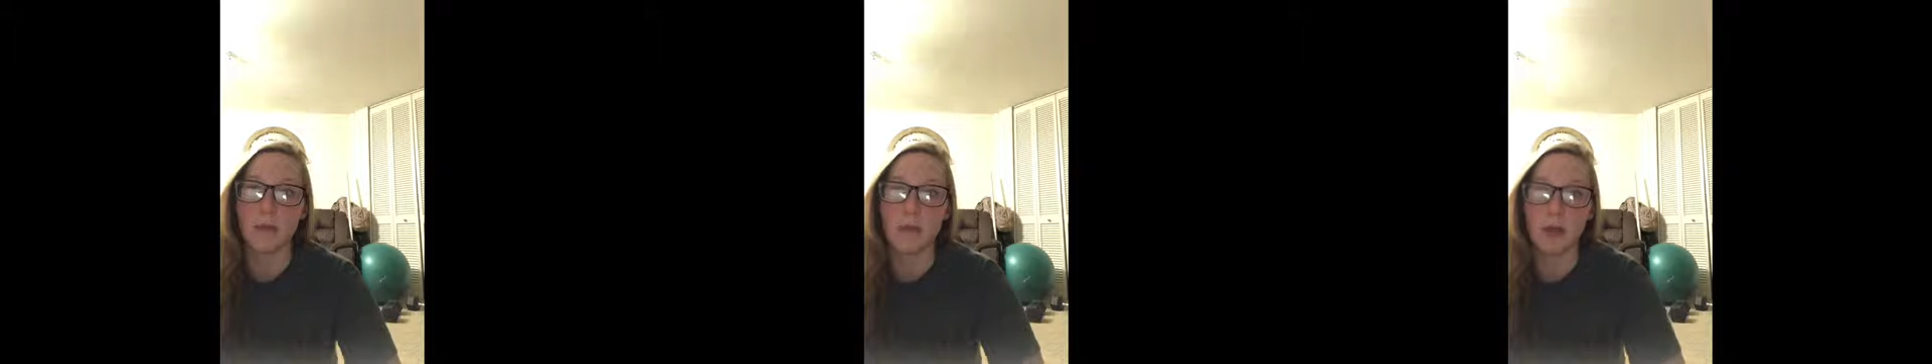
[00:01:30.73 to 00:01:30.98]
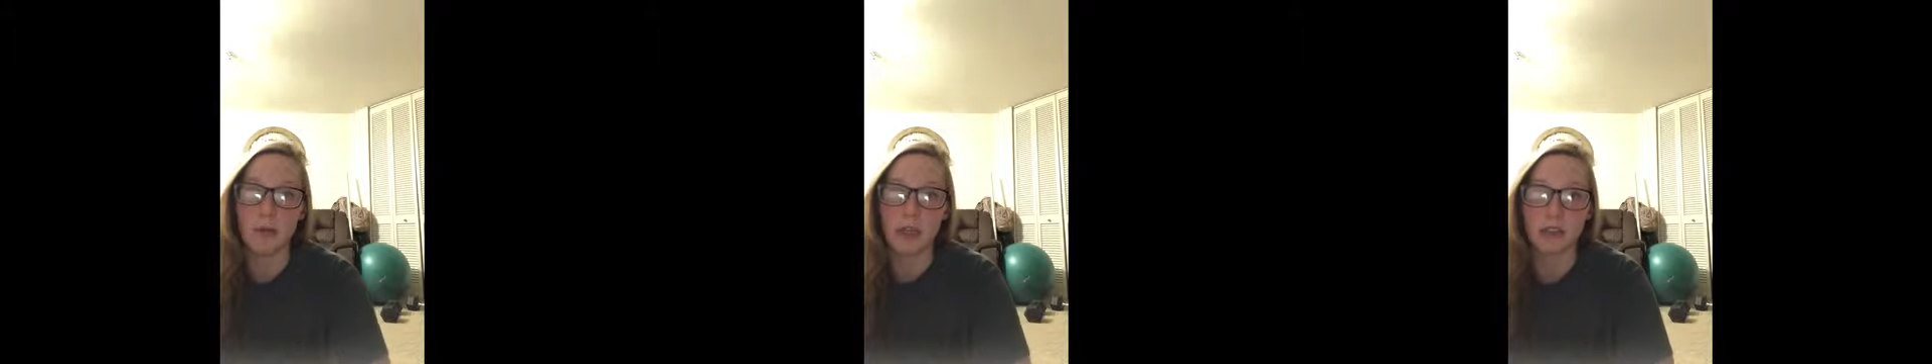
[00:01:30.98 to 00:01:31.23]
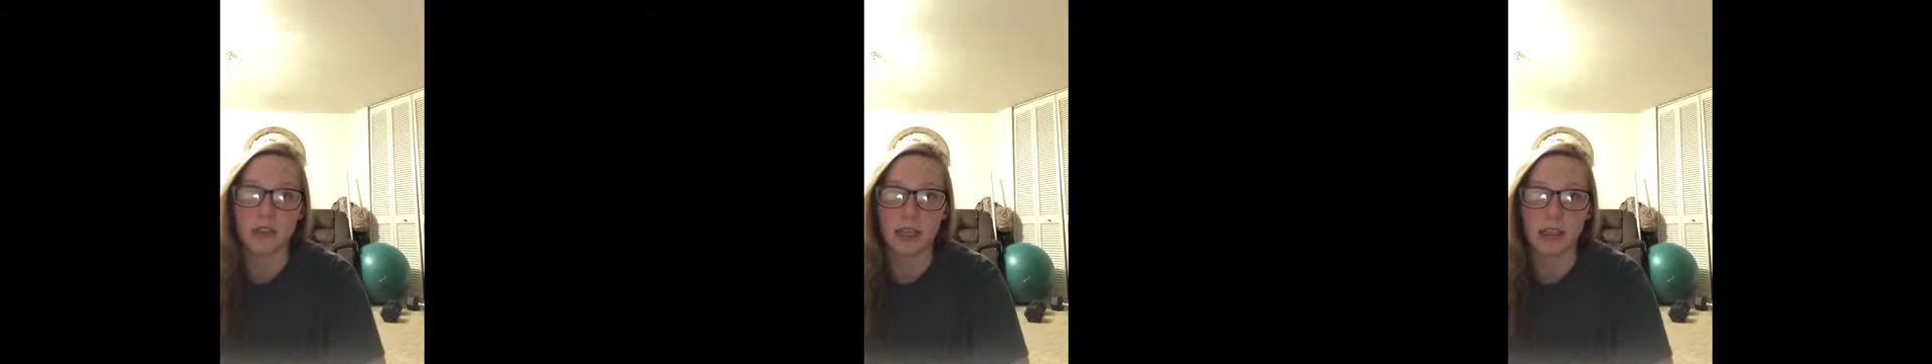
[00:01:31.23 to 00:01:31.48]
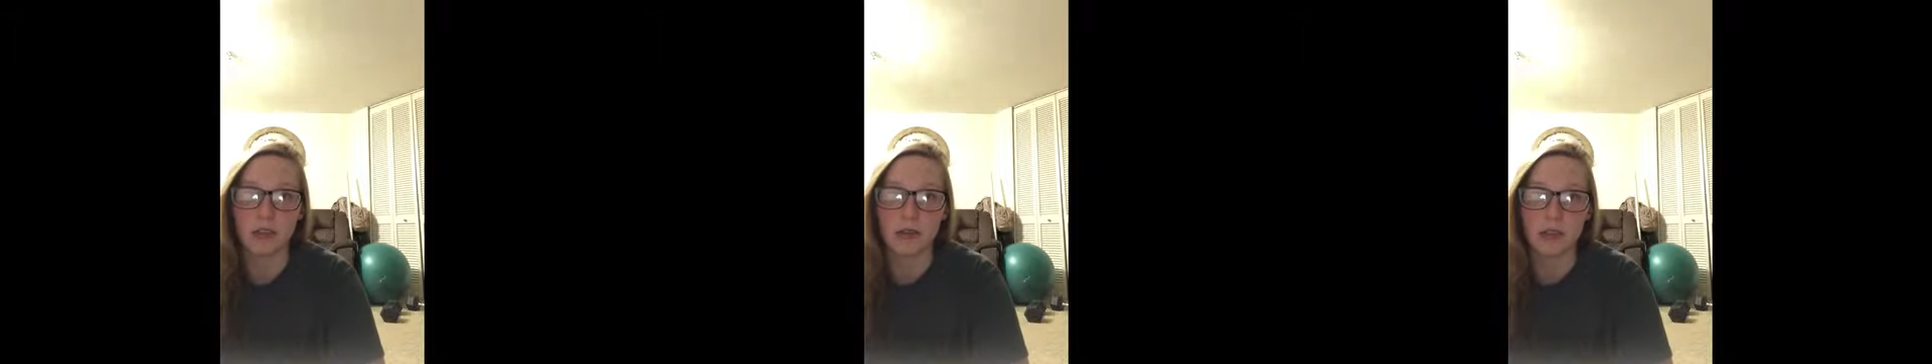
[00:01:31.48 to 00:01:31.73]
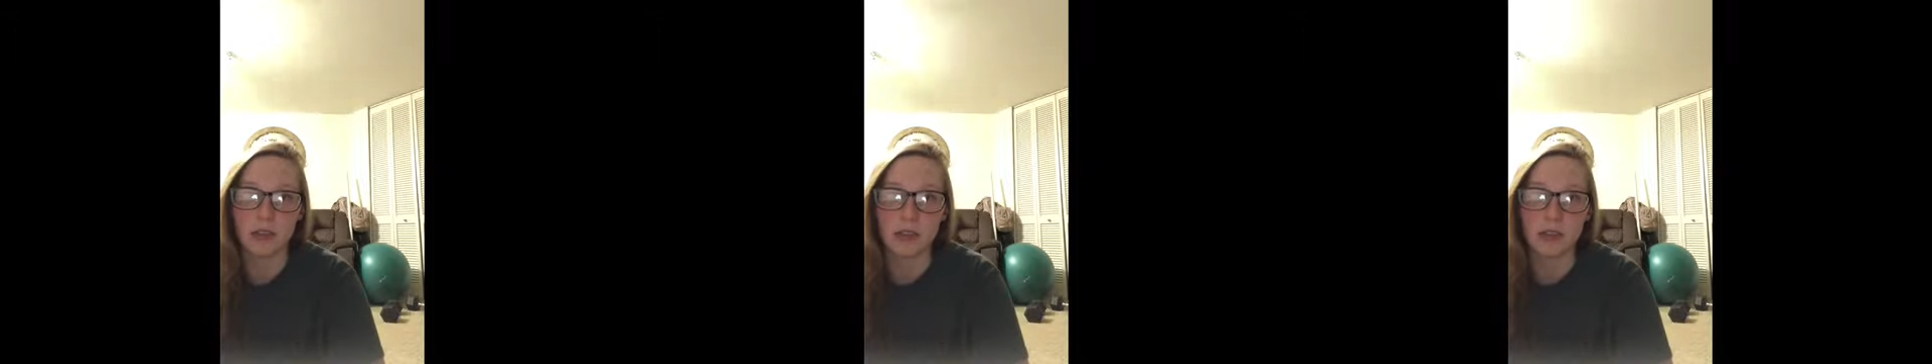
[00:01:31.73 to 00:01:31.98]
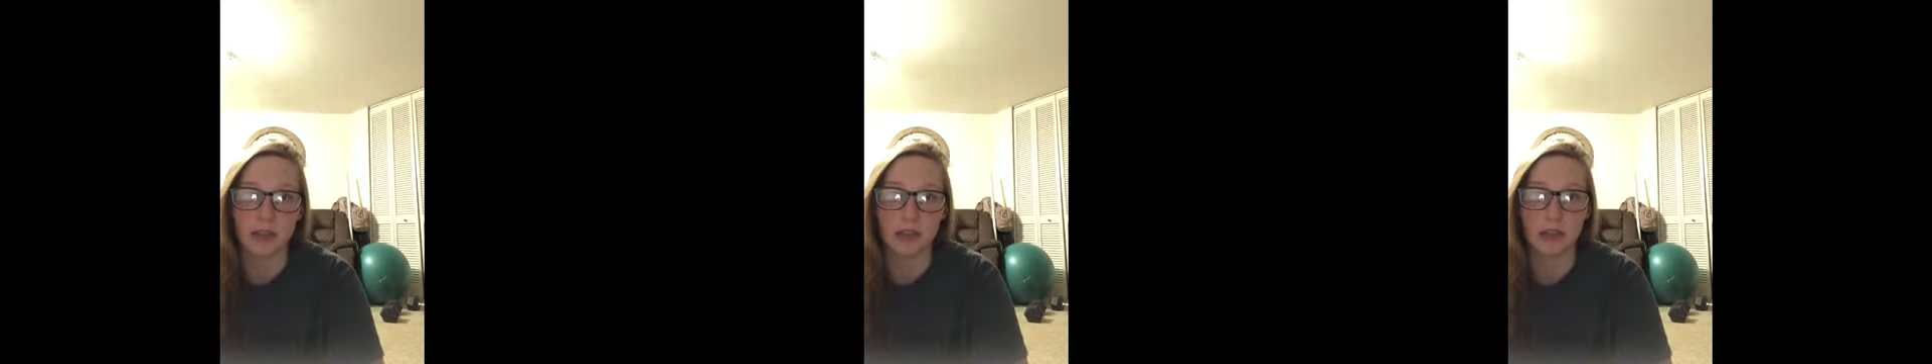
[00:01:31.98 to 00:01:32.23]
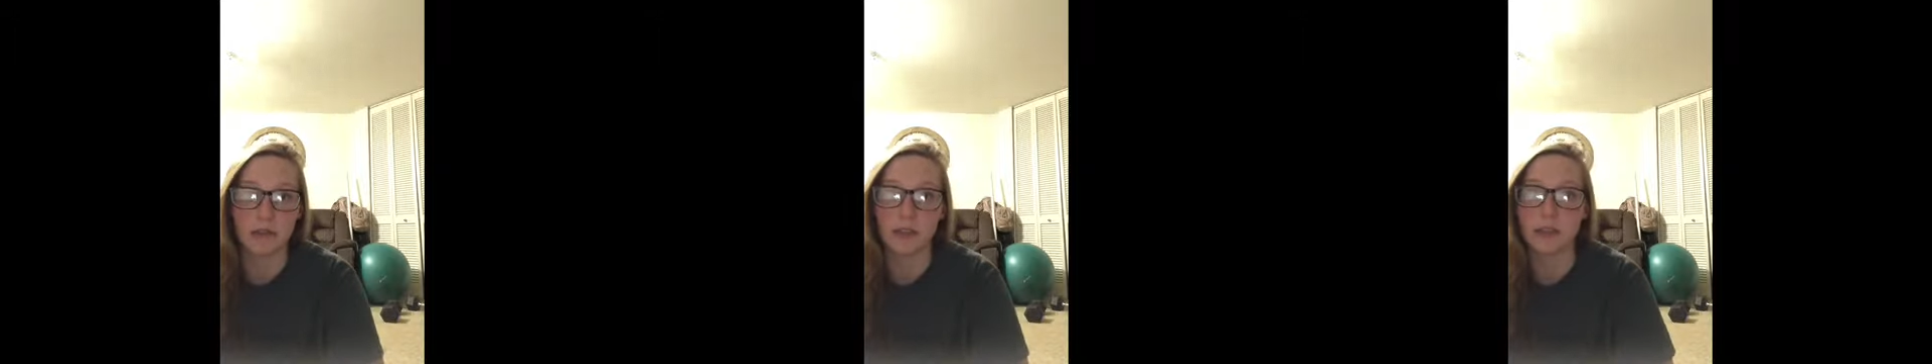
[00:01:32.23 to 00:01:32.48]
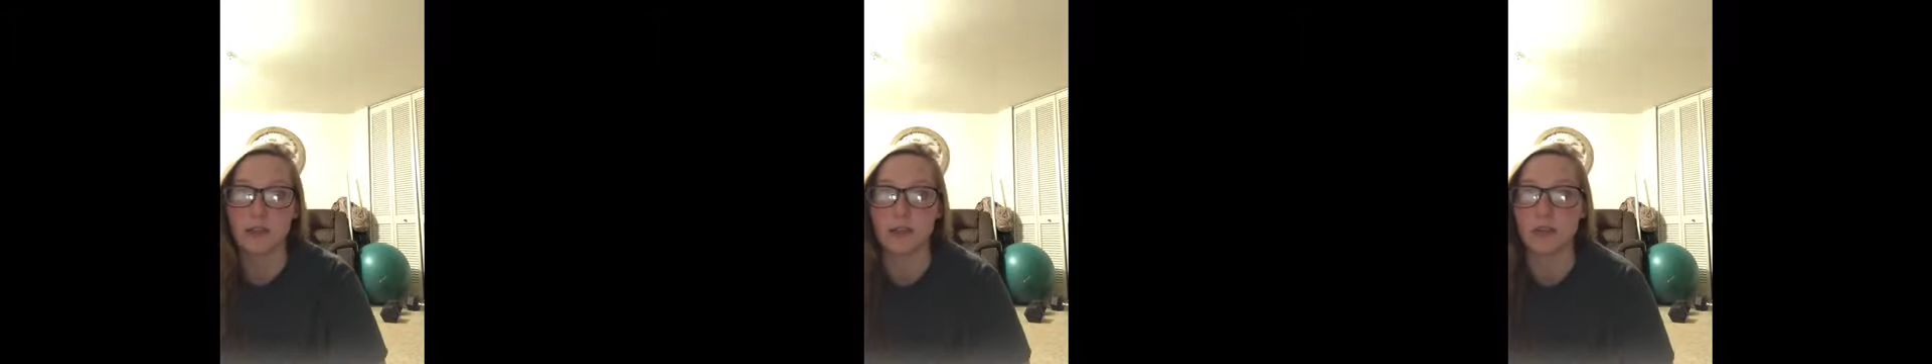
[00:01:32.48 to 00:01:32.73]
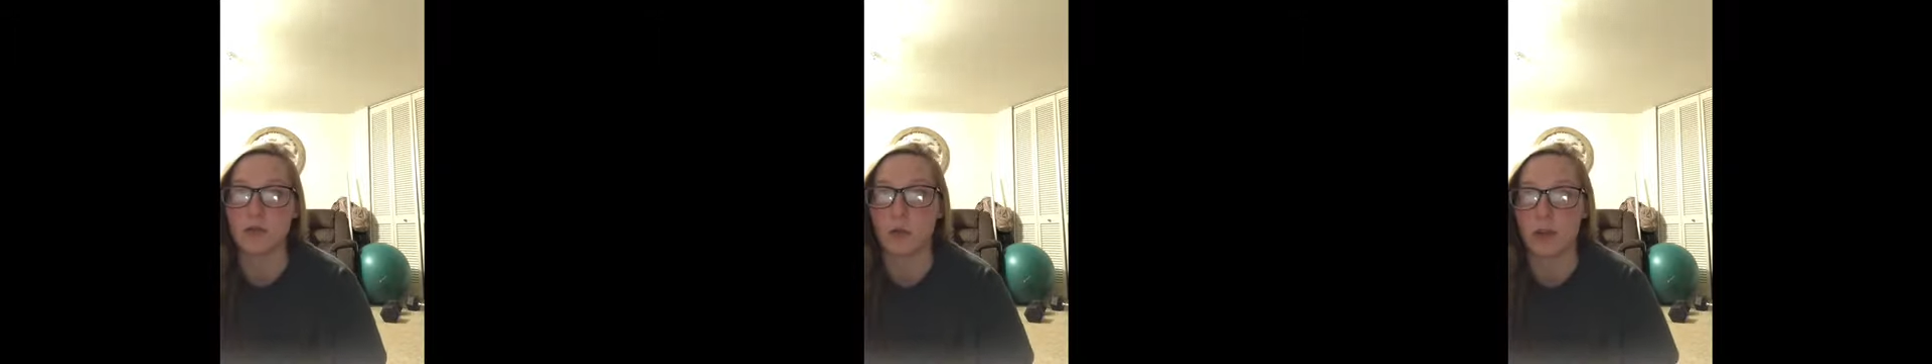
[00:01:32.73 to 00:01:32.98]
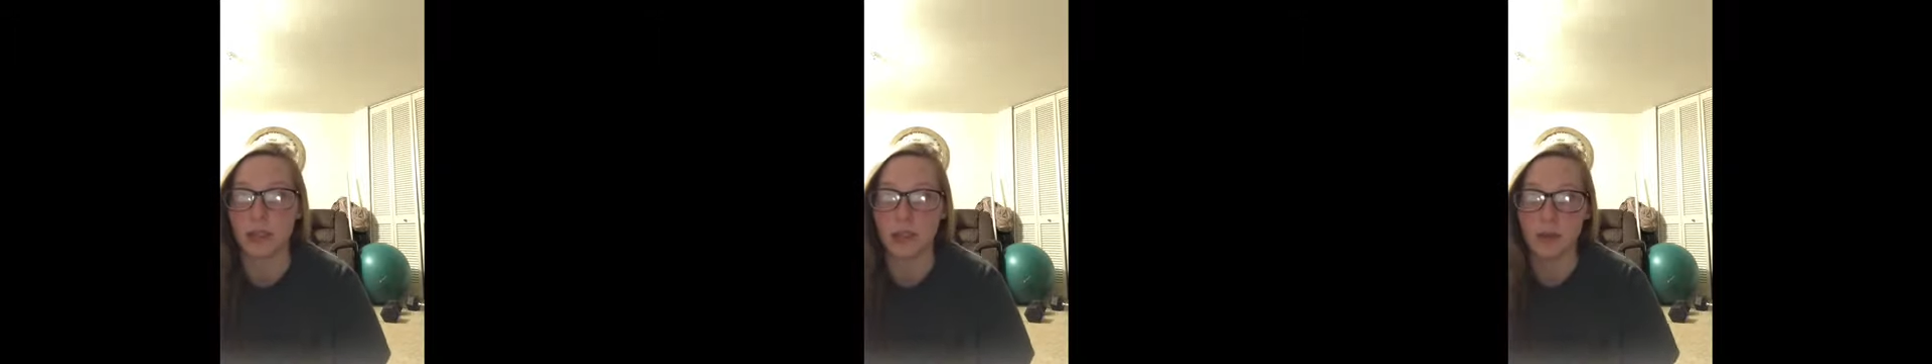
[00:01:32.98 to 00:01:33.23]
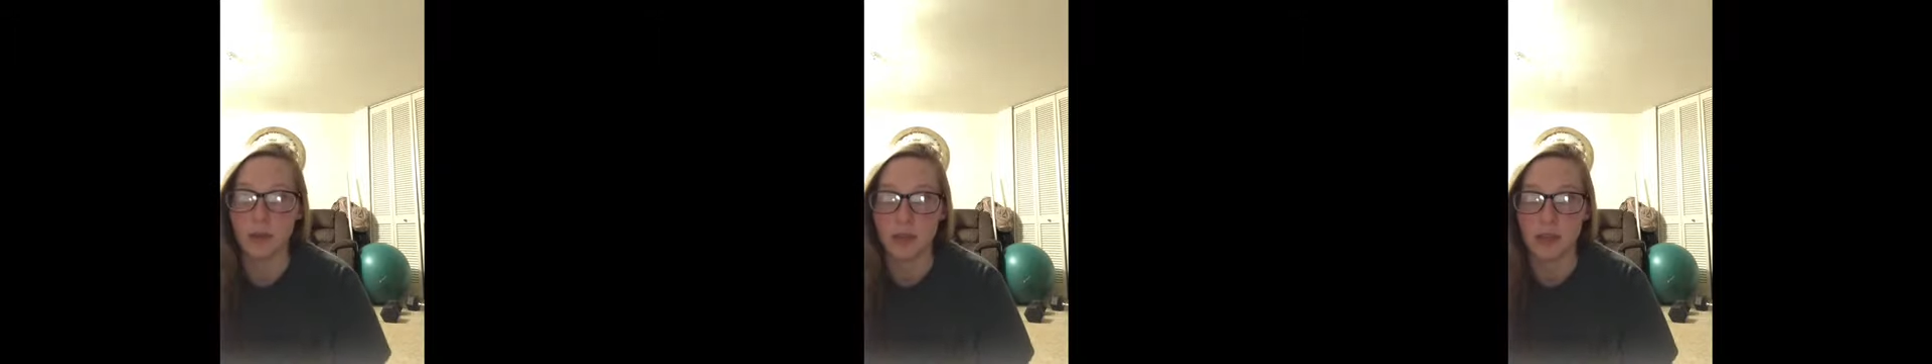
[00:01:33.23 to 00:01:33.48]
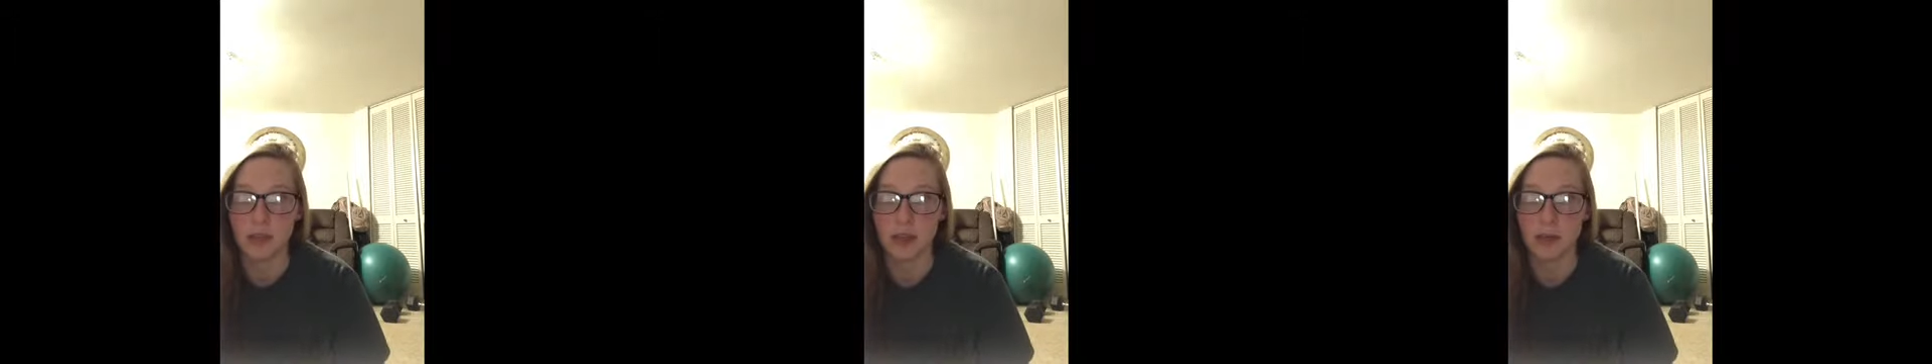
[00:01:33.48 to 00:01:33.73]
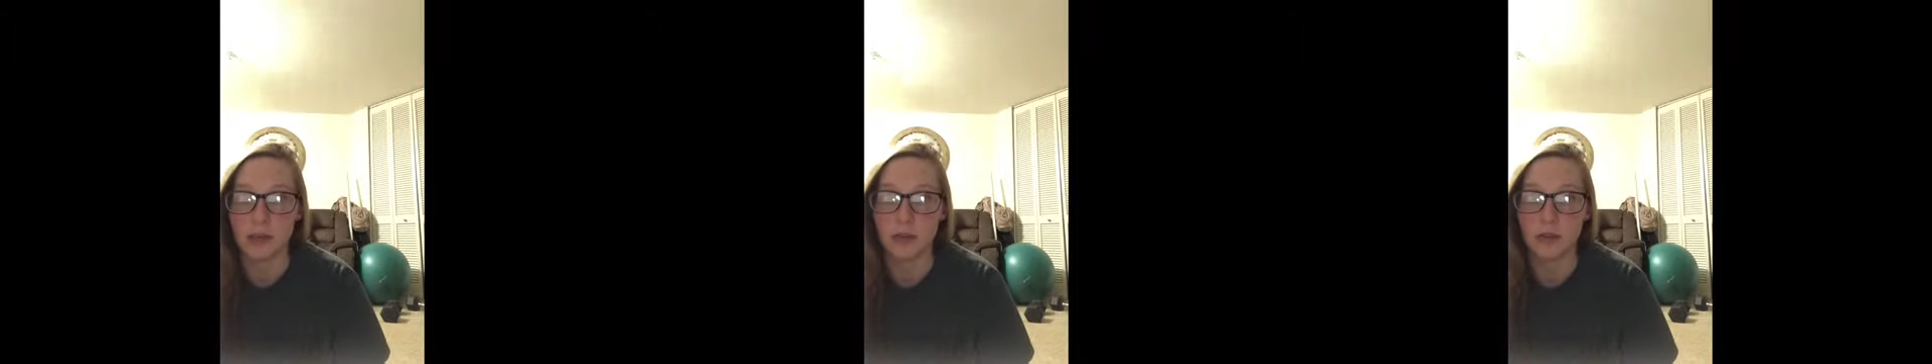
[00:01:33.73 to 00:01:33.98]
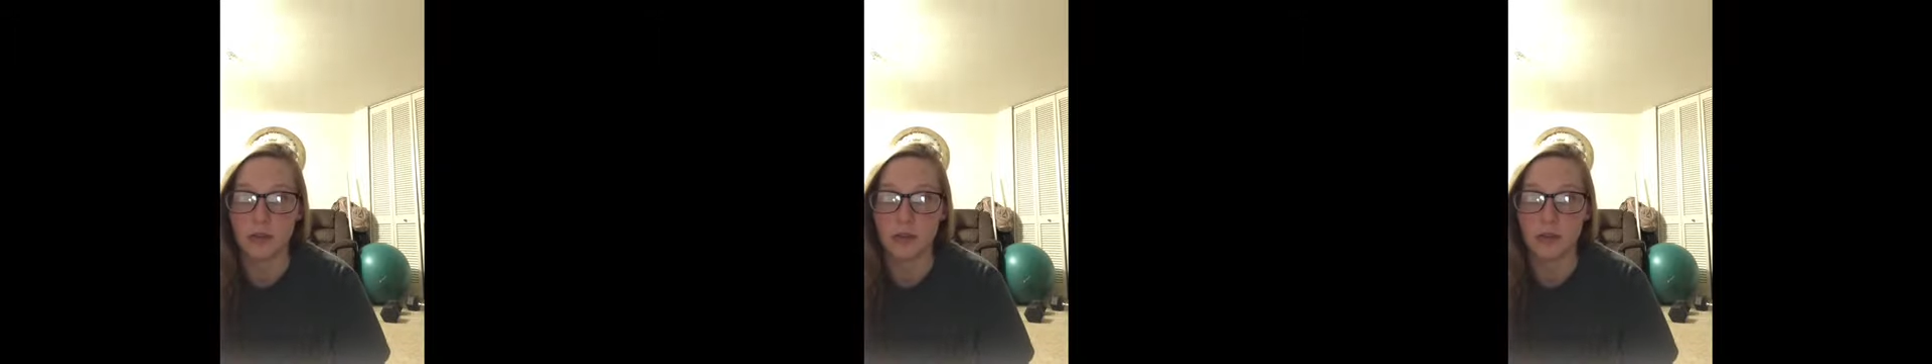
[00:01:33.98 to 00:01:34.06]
mimics activities of daily living such as walking up the steps